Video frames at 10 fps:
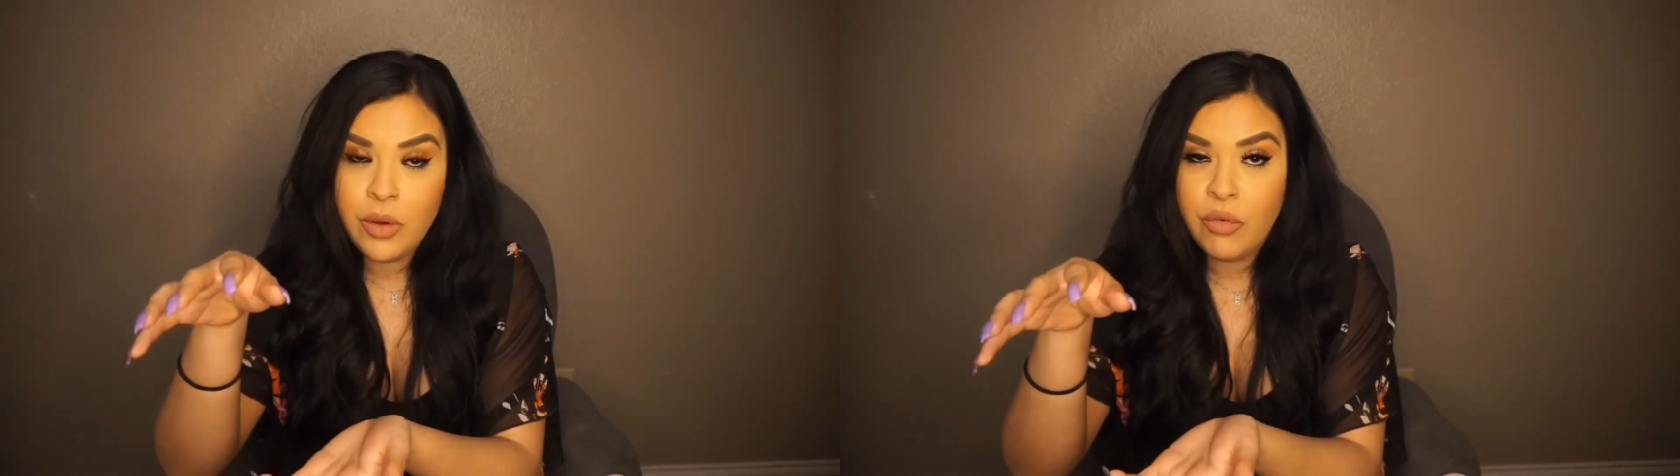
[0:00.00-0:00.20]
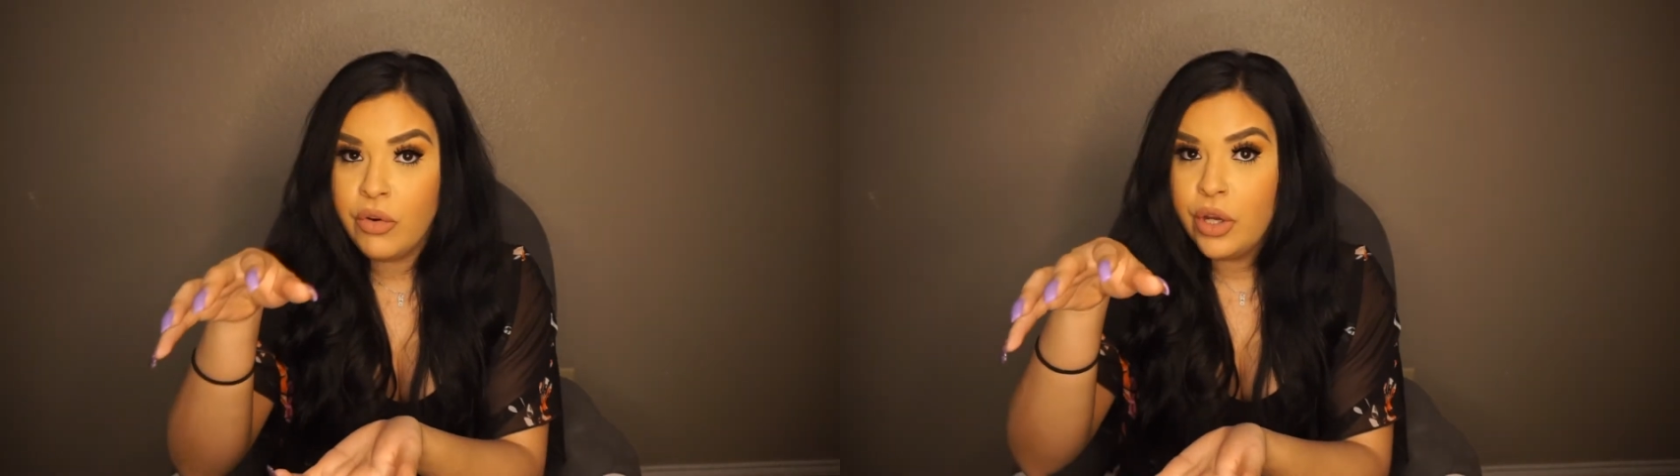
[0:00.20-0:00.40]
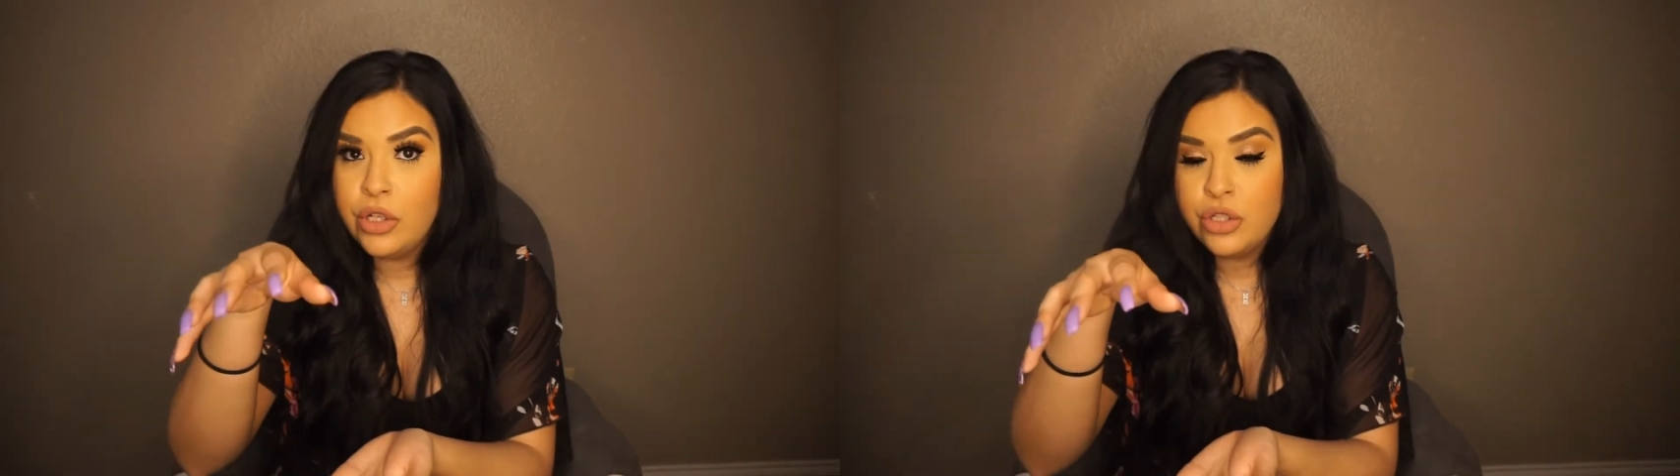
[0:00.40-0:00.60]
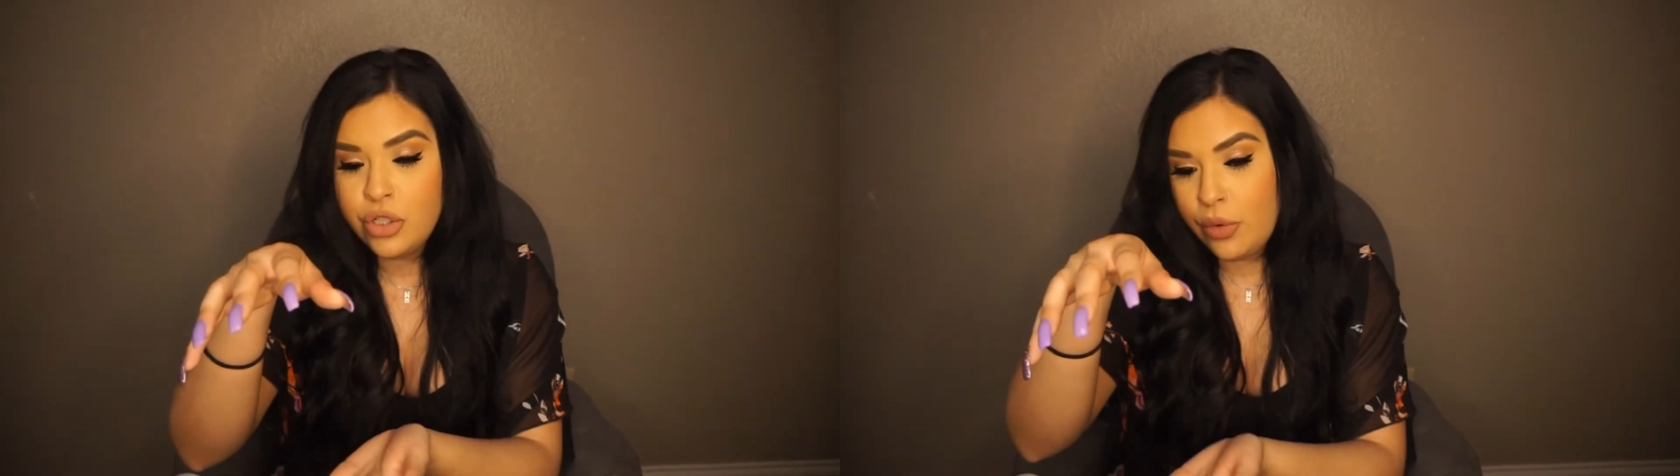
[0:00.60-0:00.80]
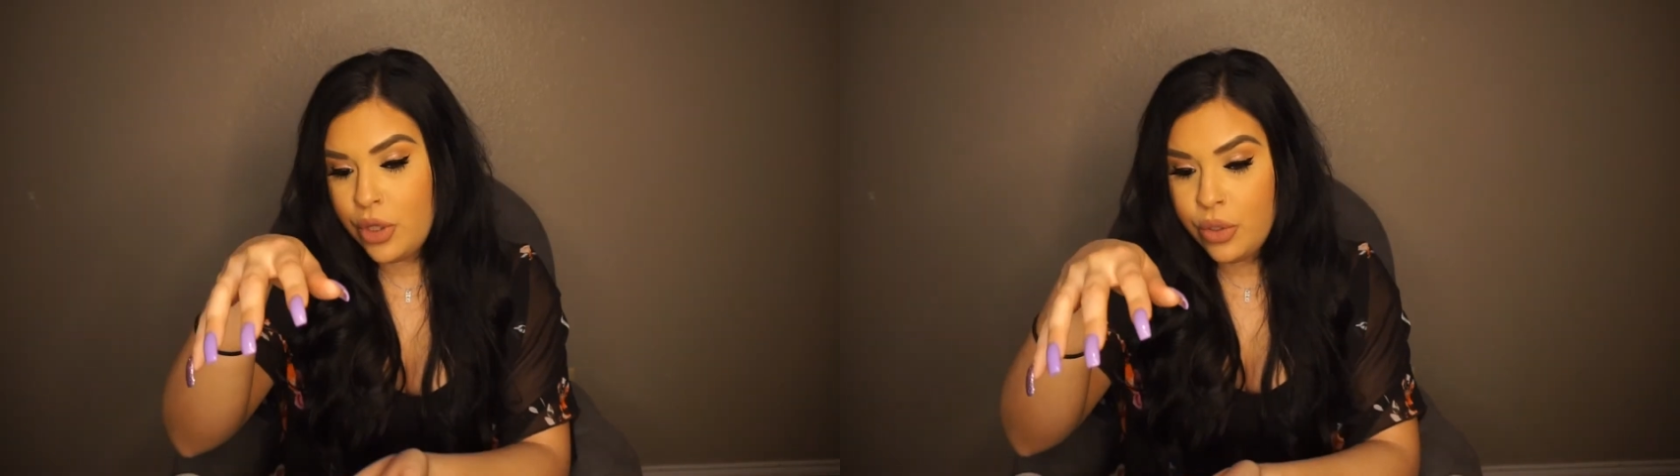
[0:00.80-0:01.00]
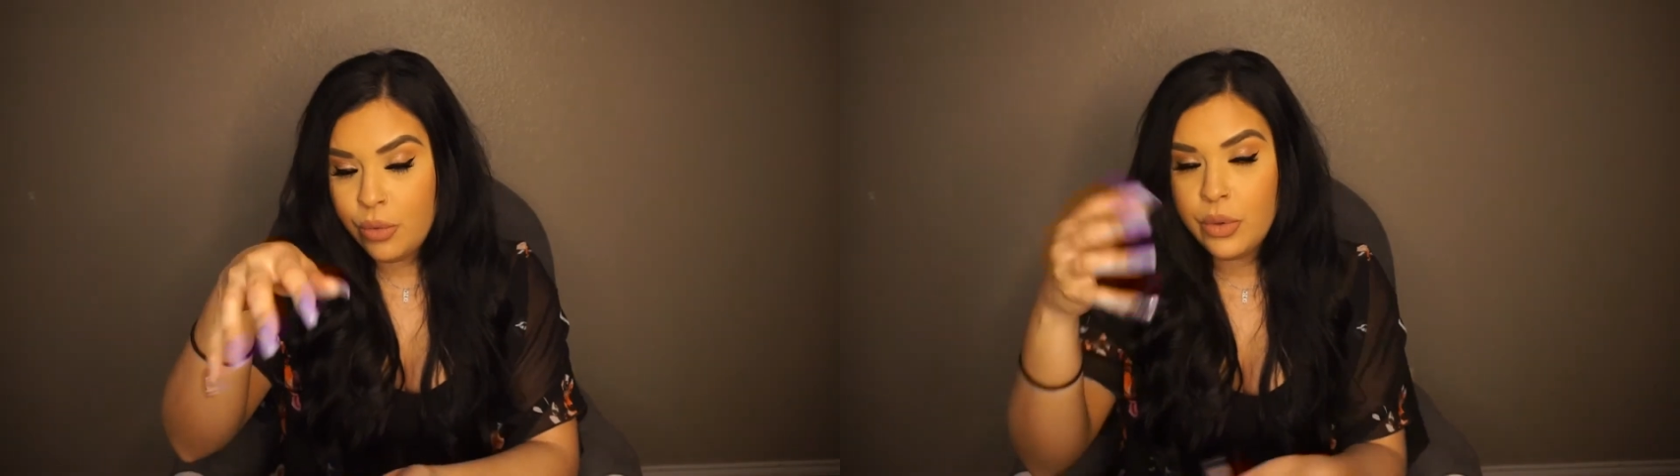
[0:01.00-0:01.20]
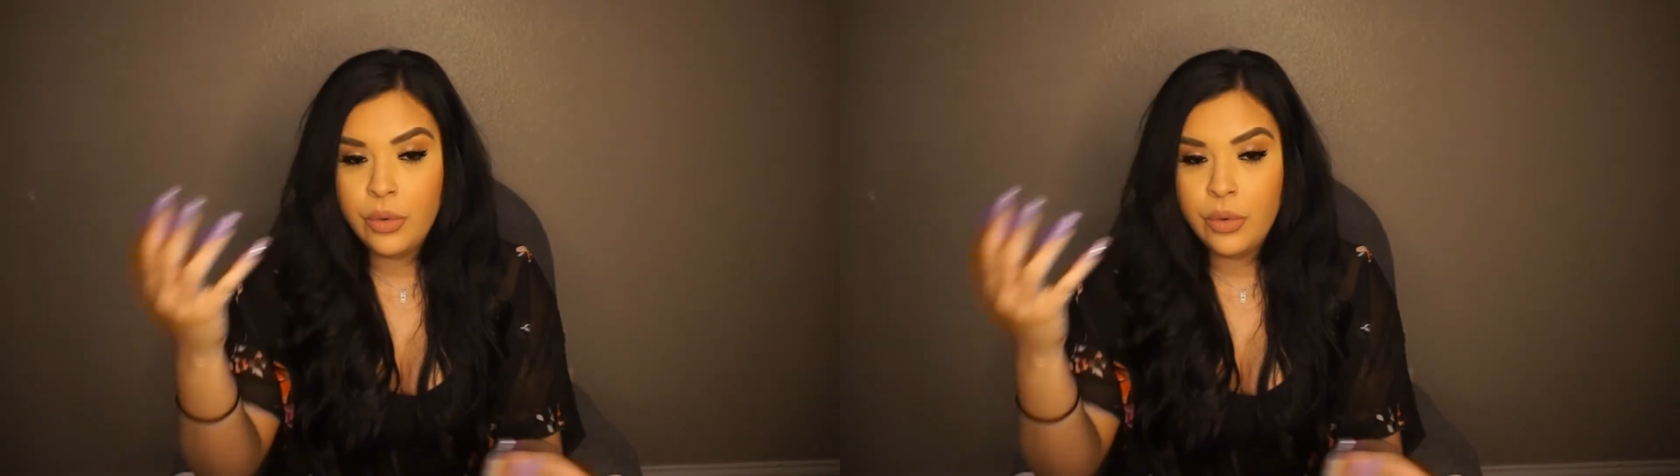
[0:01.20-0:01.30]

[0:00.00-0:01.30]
over and show you real